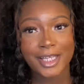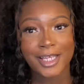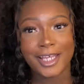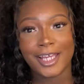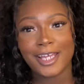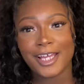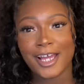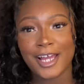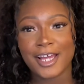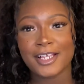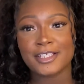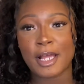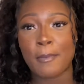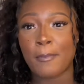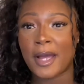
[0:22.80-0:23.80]
Hey guys,
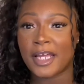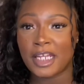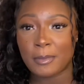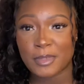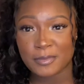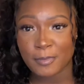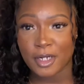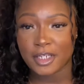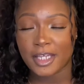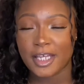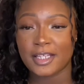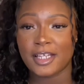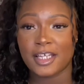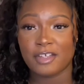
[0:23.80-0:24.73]
my name is Markayylaab.